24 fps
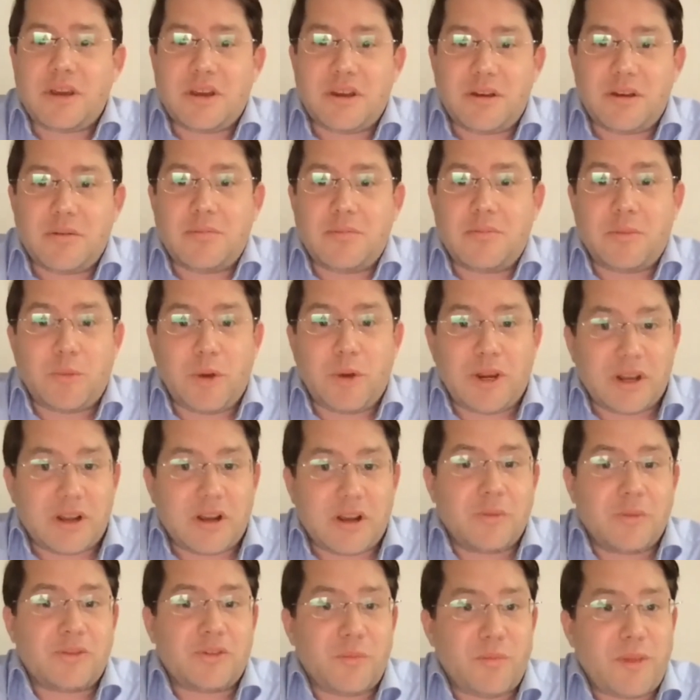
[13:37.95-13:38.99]
when it comes
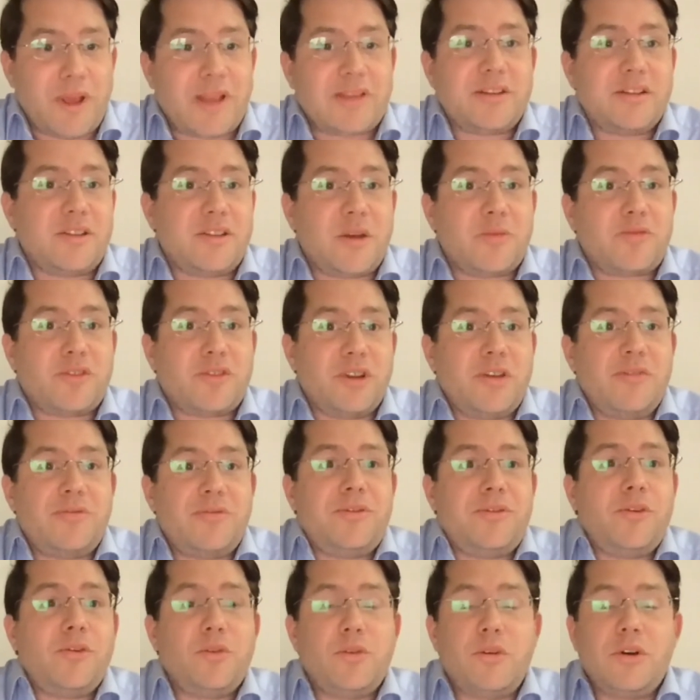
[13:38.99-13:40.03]
to mass adoption, if
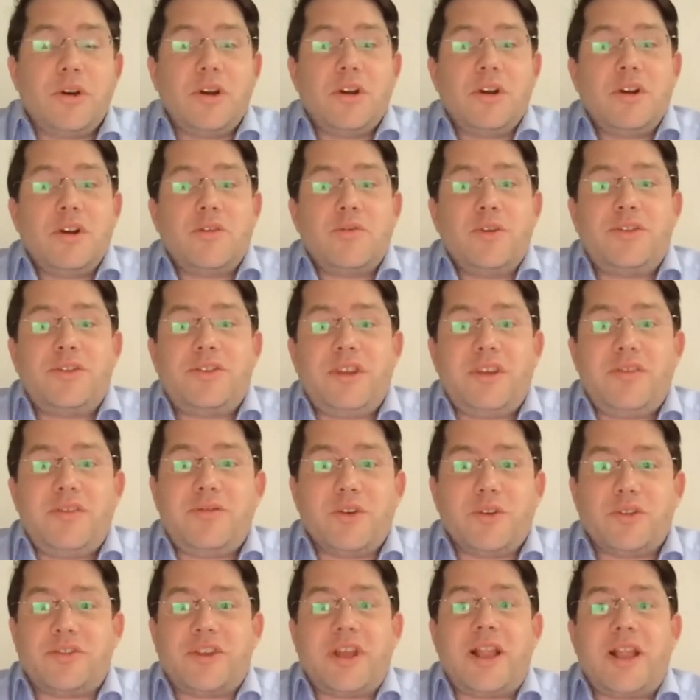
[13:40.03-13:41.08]
you receive your
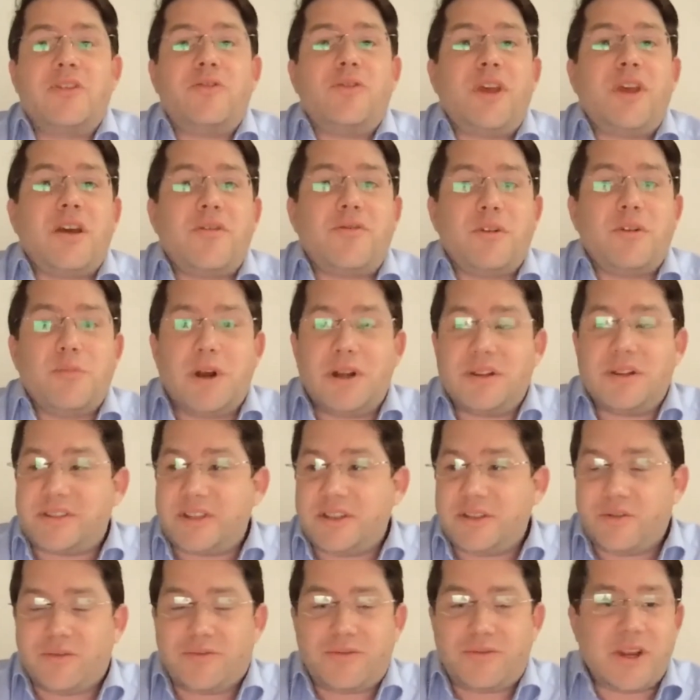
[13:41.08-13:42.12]
salary every month and you
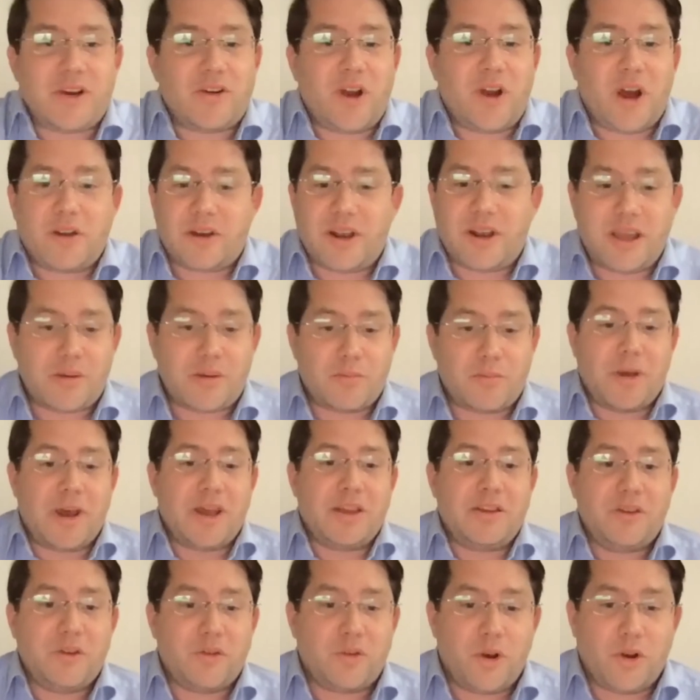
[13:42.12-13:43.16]
figure out like my
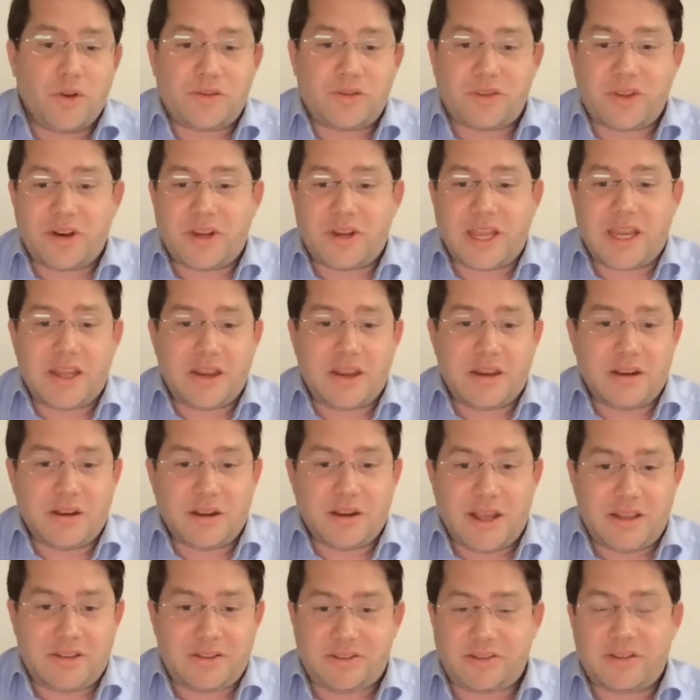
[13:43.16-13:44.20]
euros are getting
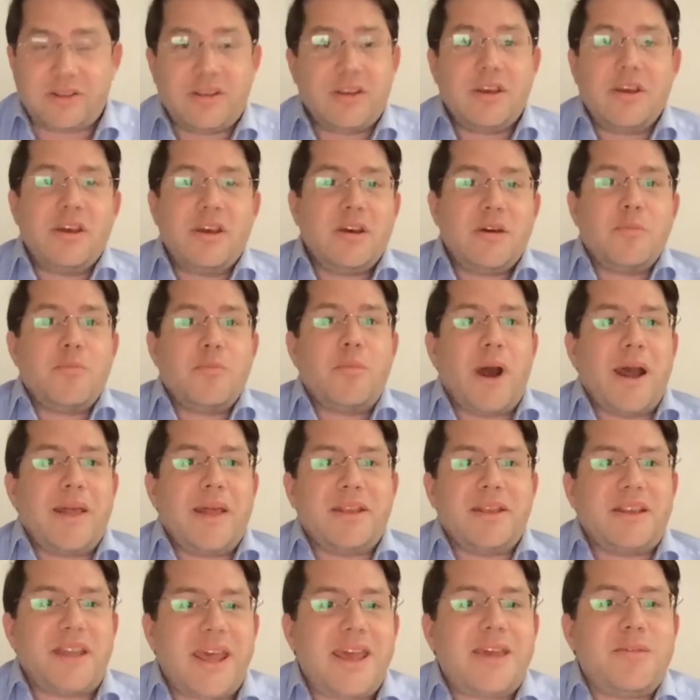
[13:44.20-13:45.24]
less by the
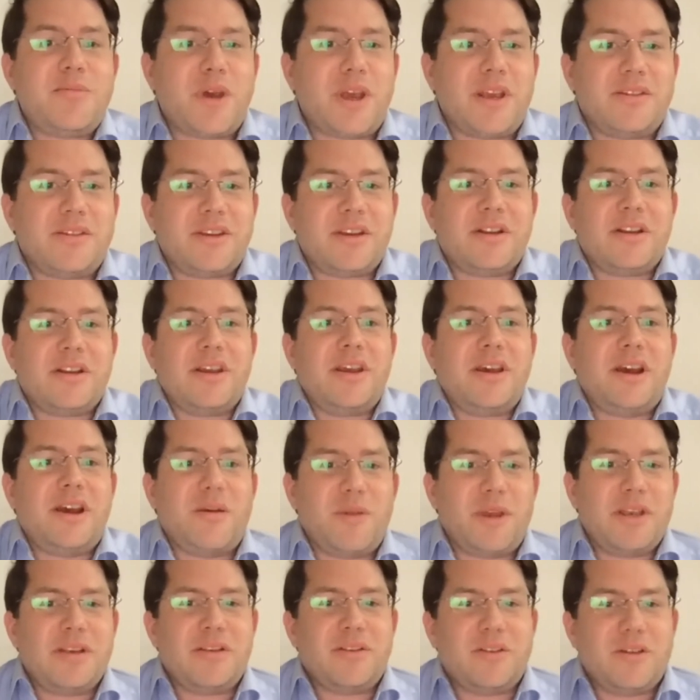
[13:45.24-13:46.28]
day, basically, I
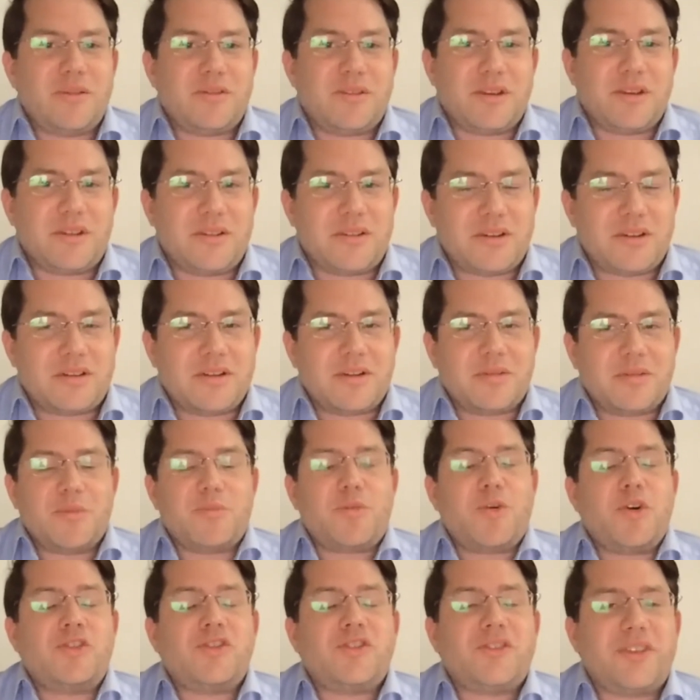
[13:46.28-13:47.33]
mean, the
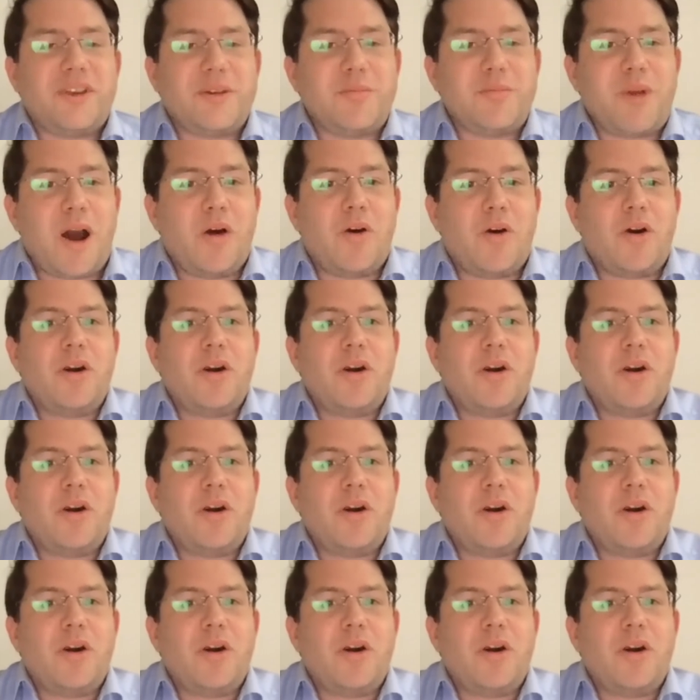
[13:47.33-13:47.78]
purchasing power,